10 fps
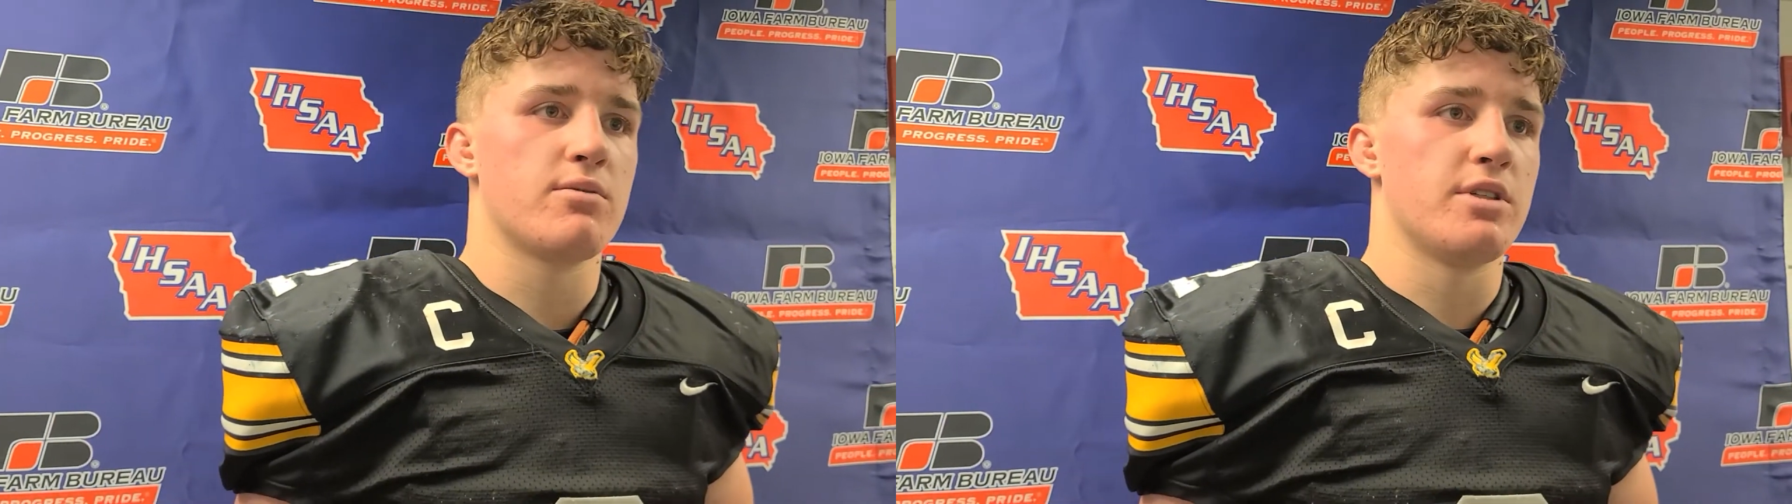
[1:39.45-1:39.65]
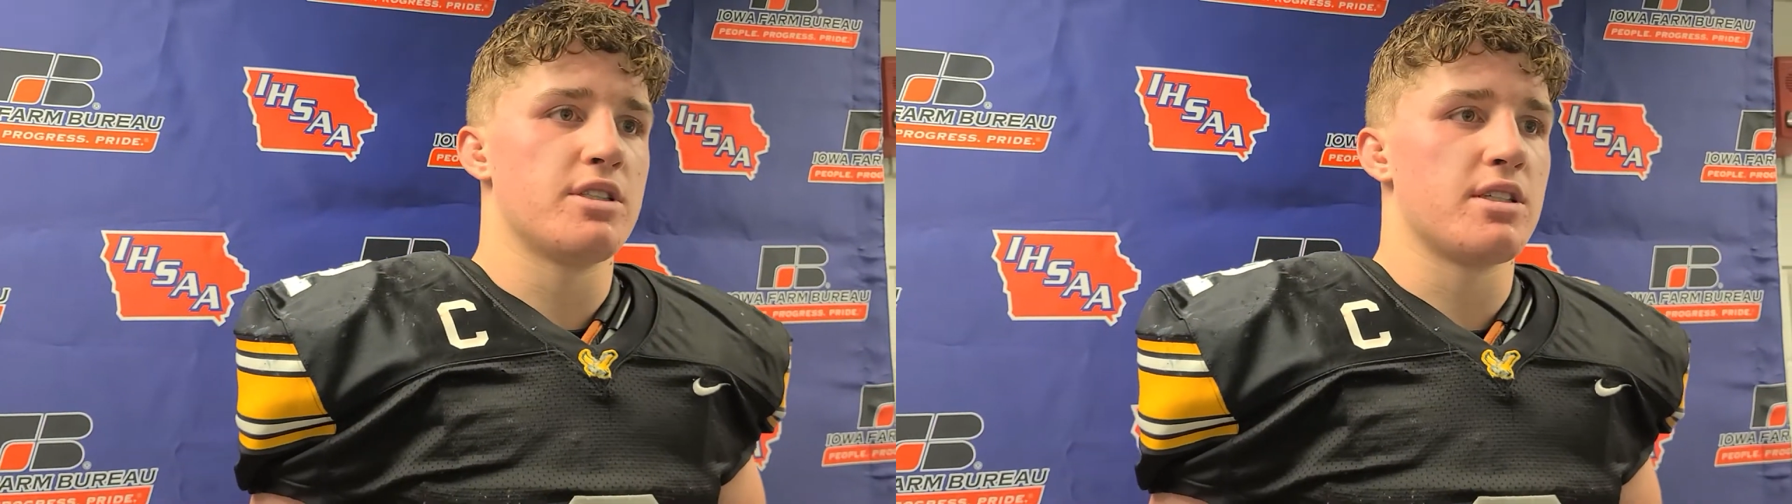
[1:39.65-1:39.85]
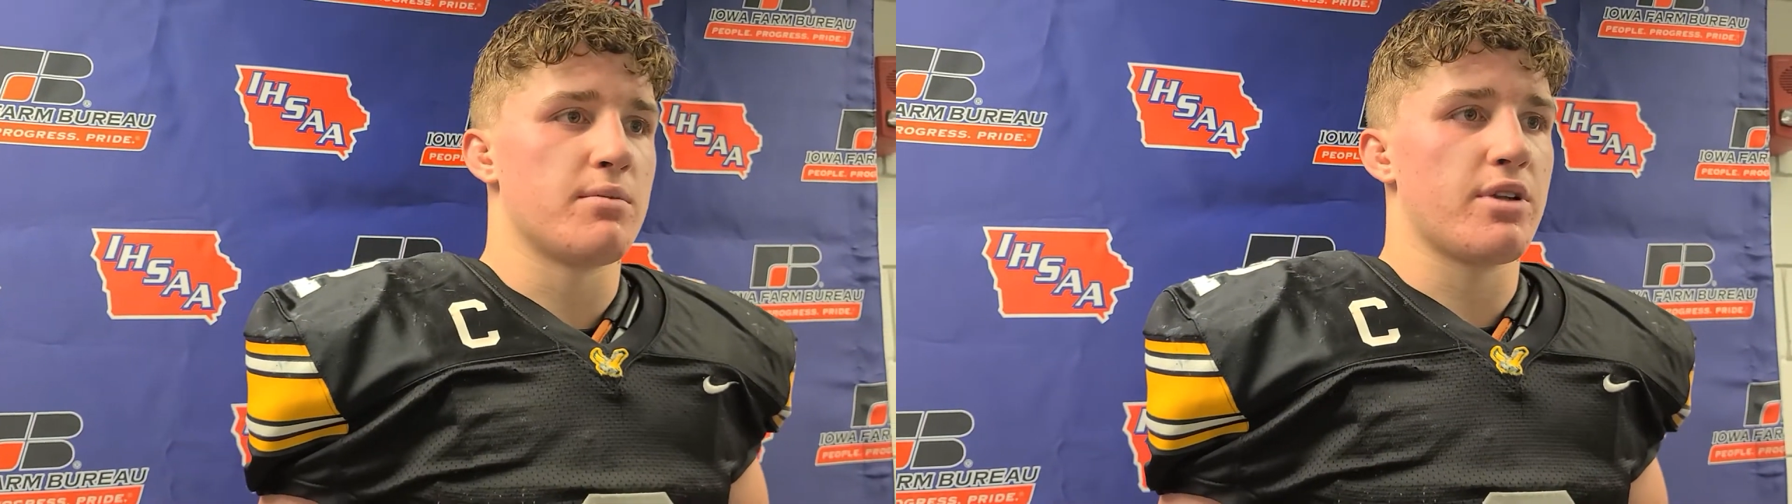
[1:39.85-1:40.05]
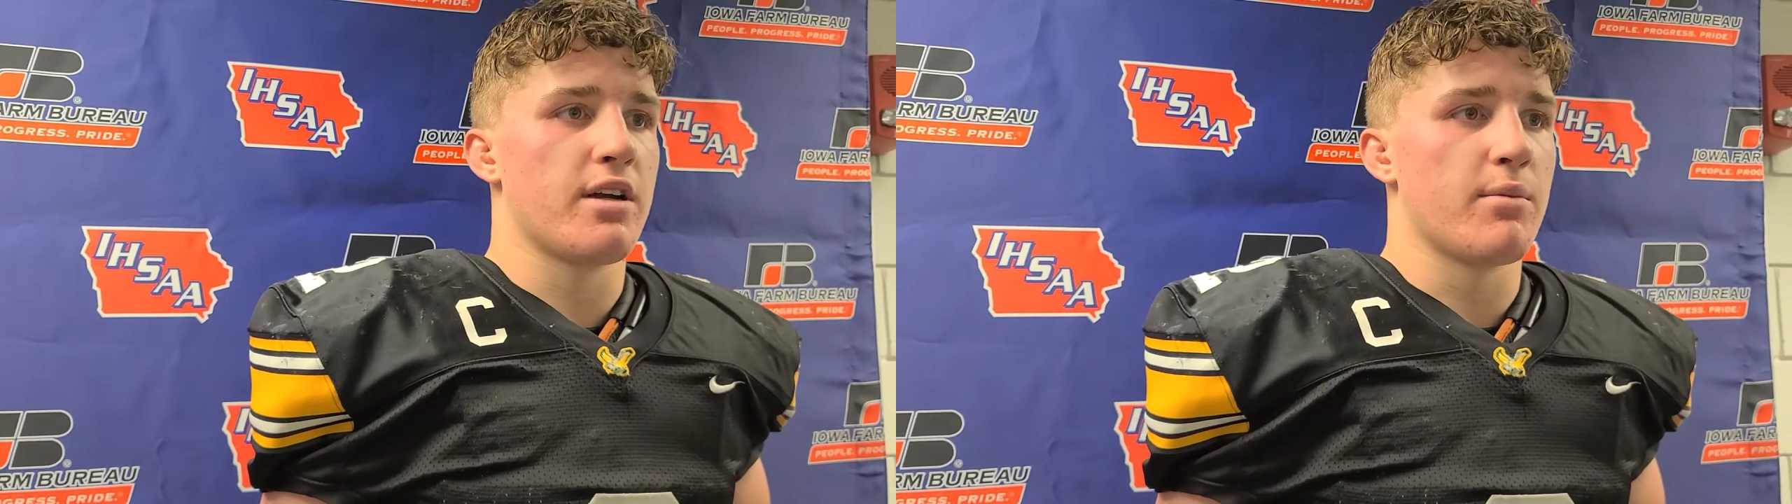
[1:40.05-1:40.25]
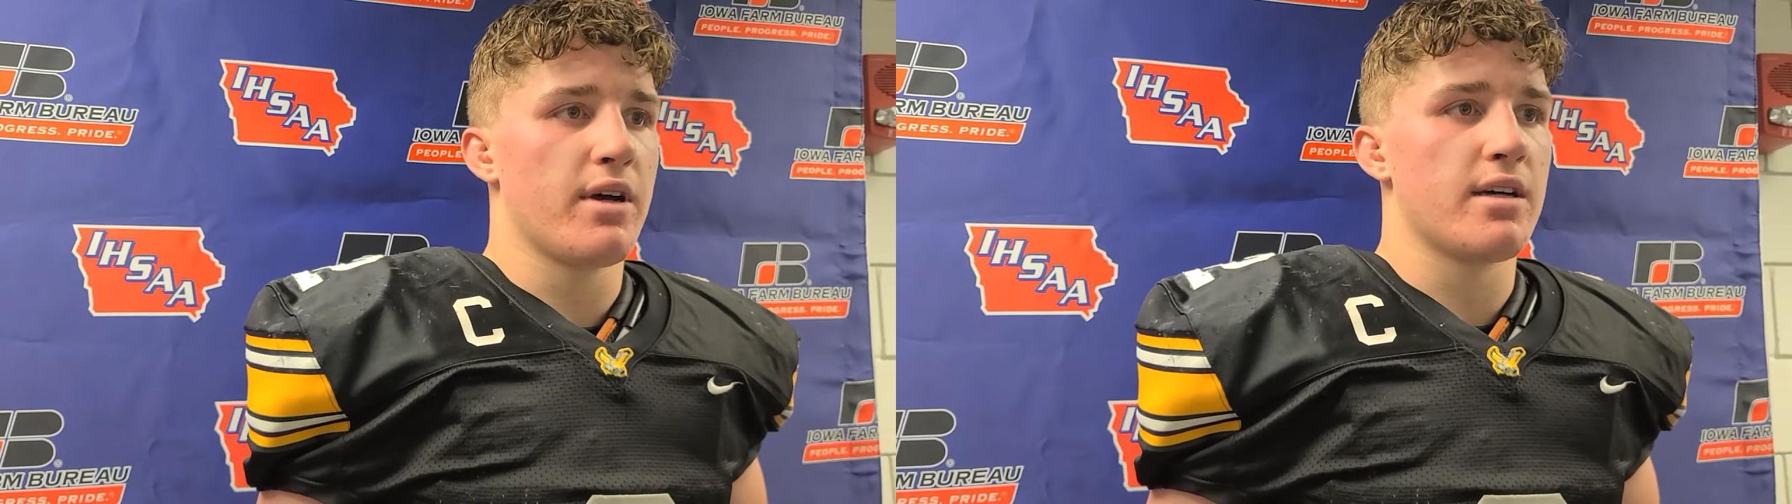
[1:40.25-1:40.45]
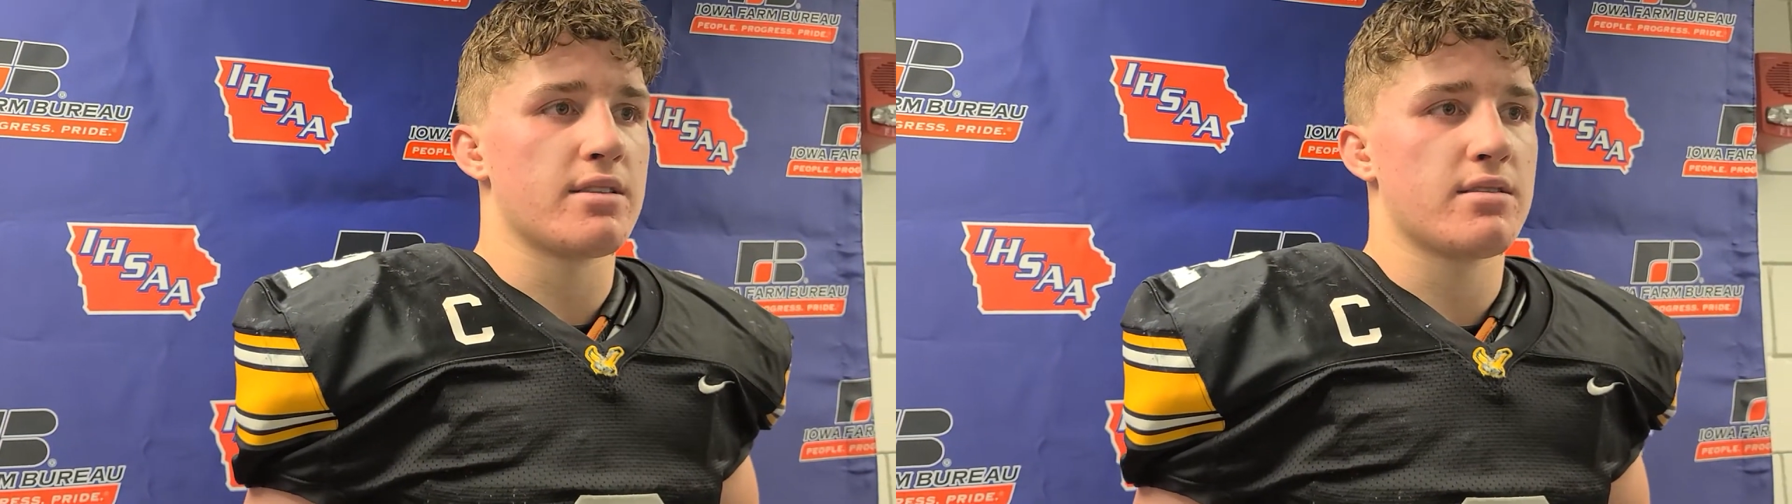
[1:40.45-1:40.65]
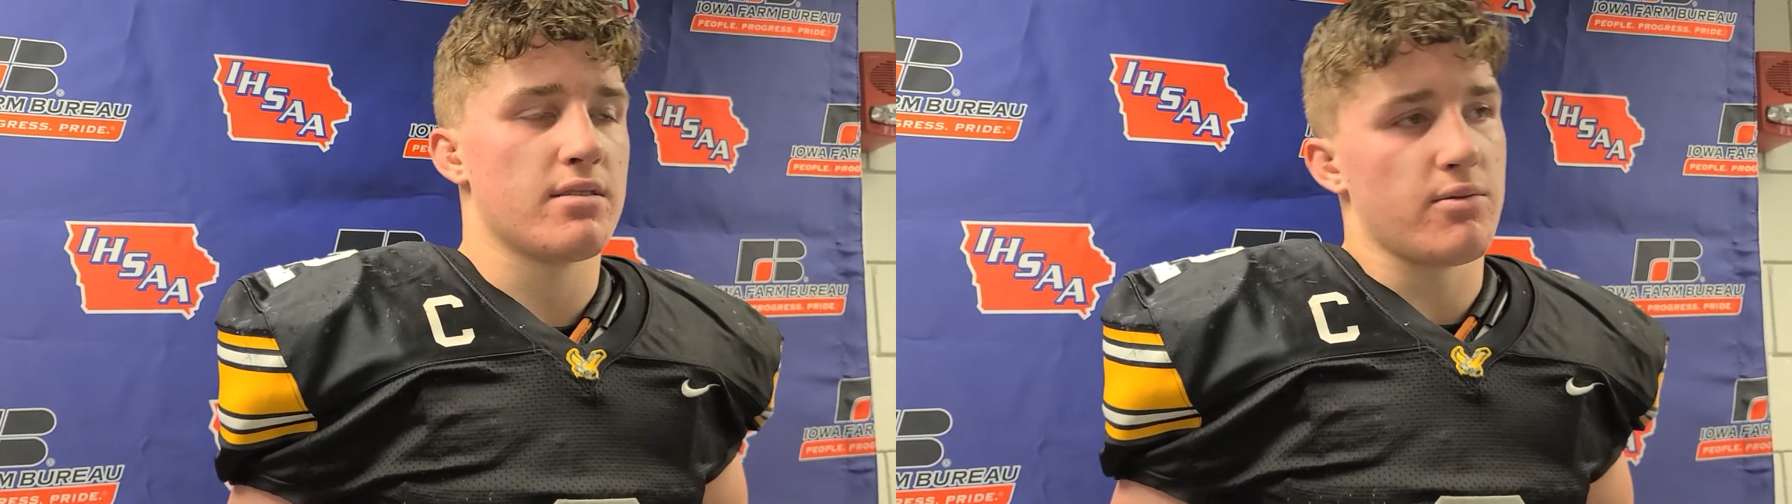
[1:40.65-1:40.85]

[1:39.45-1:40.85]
we just didn't play our best.